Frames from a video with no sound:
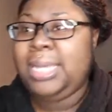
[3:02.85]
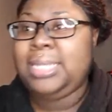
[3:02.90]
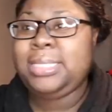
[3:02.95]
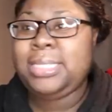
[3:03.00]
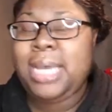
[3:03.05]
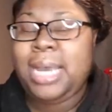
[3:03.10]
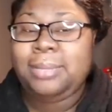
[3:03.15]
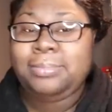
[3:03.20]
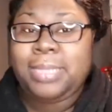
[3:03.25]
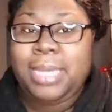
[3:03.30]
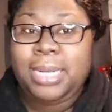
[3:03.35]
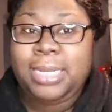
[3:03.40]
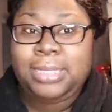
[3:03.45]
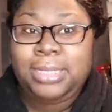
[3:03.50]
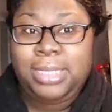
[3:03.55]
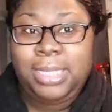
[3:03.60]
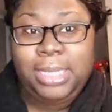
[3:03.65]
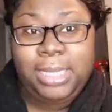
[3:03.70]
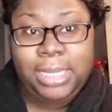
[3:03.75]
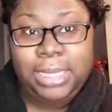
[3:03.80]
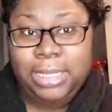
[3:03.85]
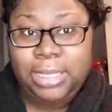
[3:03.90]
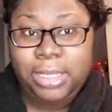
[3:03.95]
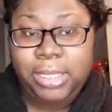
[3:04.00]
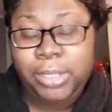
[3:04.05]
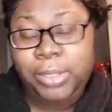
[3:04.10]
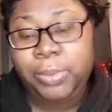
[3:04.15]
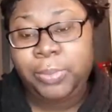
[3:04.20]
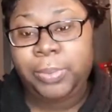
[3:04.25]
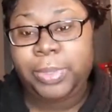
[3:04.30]
times out of
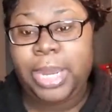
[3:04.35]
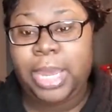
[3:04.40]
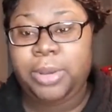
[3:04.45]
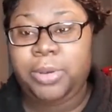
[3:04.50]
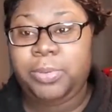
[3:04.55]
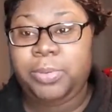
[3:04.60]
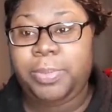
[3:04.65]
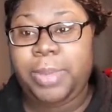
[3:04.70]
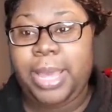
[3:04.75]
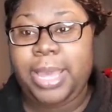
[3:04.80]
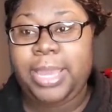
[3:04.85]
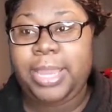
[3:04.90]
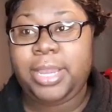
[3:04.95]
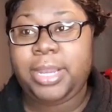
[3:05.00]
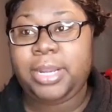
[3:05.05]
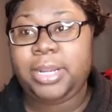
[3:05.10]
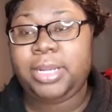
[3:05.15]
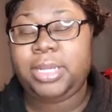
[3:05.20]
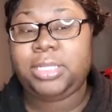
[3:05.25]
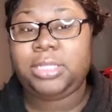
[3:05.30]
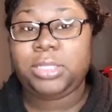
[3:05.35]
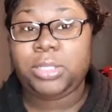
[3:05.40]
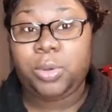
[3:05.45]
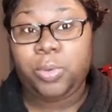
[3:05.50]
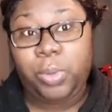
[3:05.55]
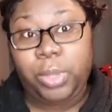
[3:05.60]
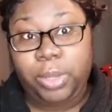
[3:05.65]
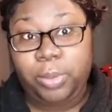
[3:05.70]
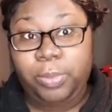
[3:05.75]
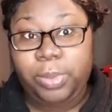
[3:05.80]
10 when I do my hair, it's a
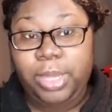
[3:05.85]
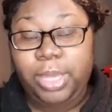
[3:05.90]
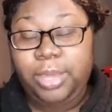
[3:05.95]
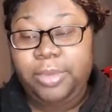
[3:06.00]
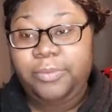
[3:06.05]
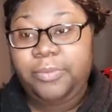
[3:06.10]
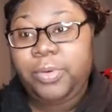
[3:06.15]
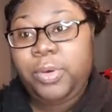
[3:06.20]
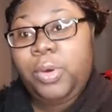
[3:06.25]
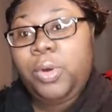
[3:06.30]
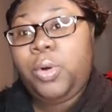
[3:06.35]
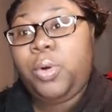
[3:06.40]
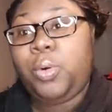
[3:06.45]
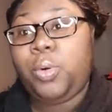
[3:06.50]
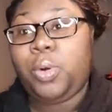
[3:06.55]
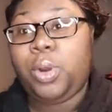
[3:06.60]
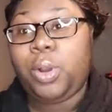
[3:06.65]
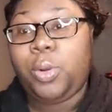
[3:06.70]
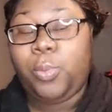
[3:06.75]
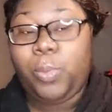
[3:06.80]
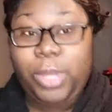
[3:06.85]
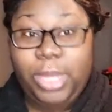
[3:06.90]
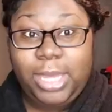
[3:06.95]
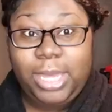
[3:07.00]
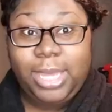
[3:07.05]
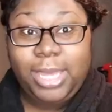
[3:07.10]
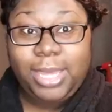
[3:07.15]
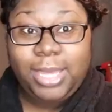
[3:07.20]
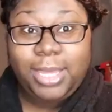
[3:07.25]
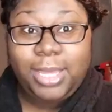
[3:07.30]
quick weave or a
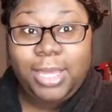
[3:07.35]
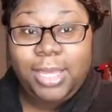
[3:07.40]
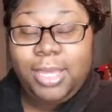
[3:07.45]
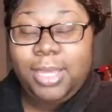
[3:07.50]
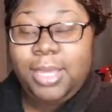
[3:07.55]
wig.